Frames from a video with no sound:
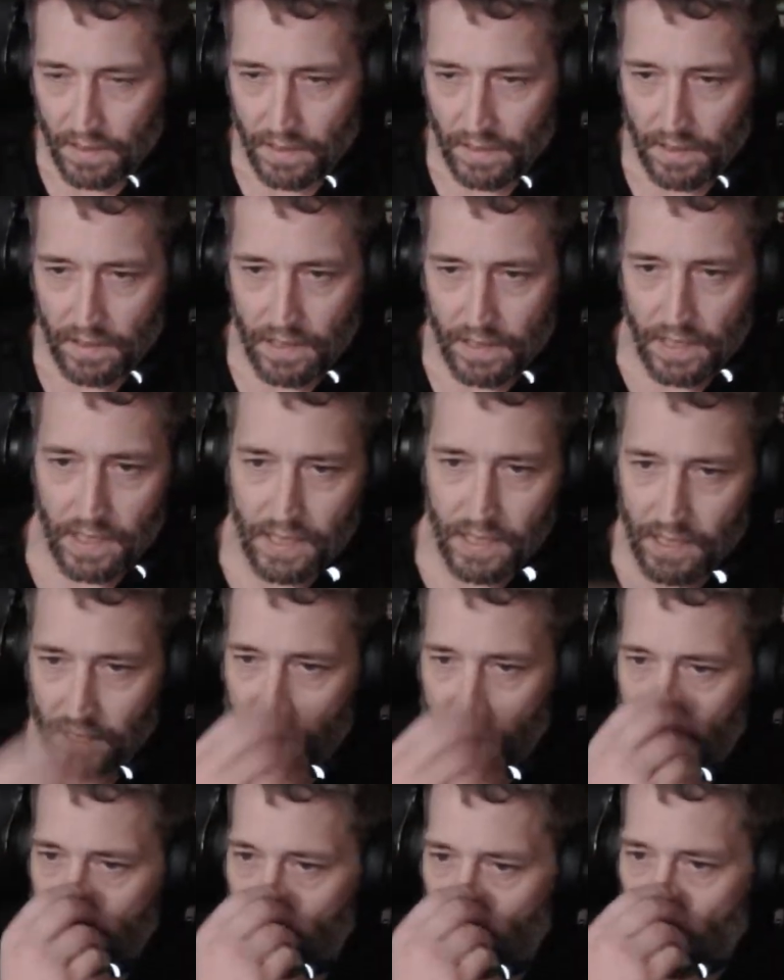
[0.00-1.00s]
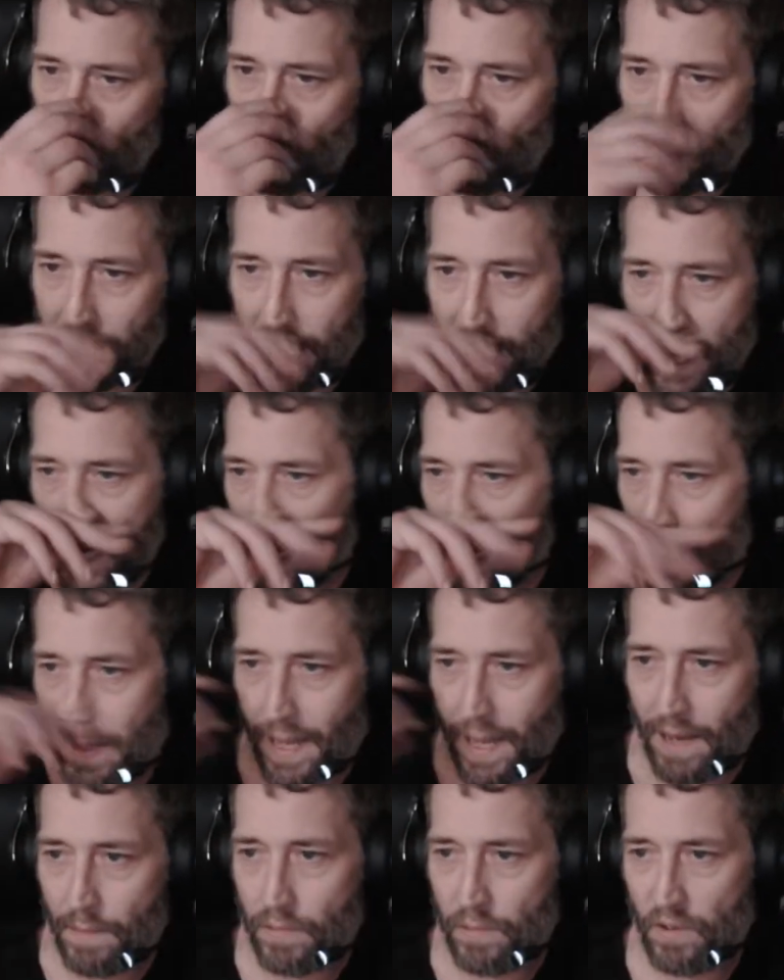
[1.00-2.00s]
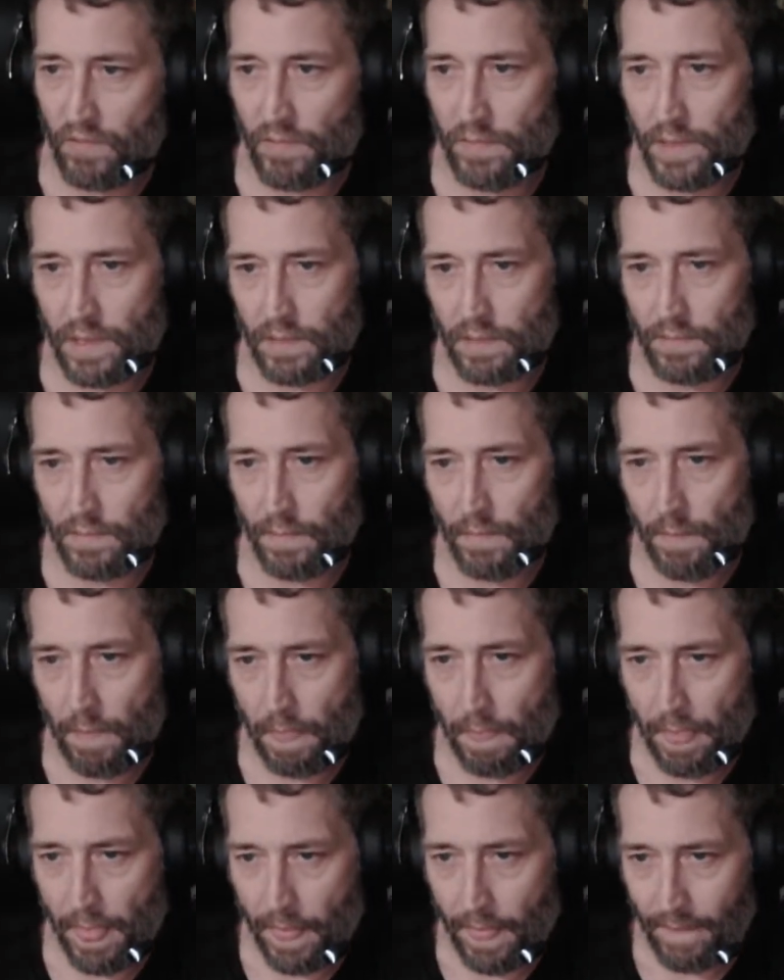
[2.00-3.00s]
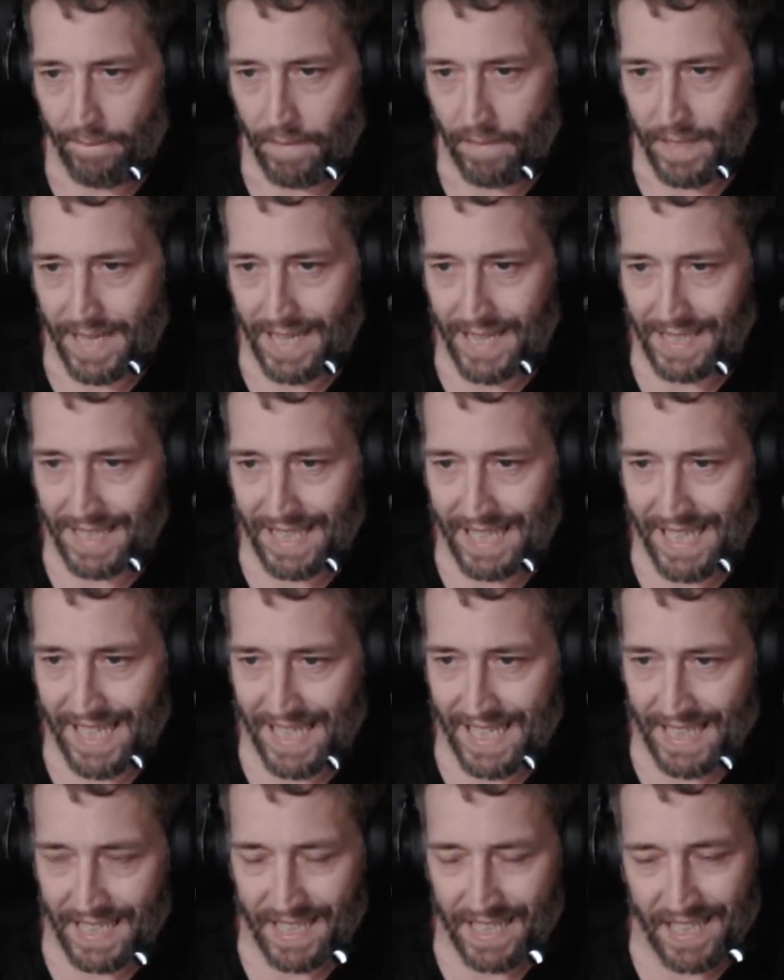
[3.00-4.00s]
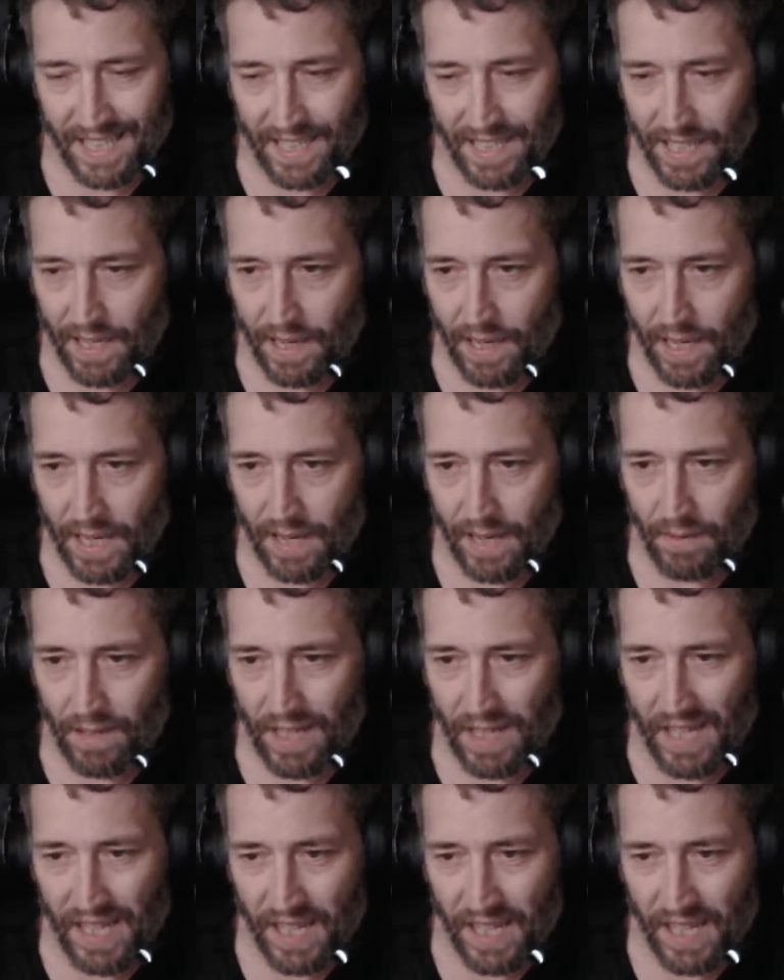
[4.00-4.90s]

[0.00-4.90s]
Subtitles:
This is just over one day, that improvement. Tested this. It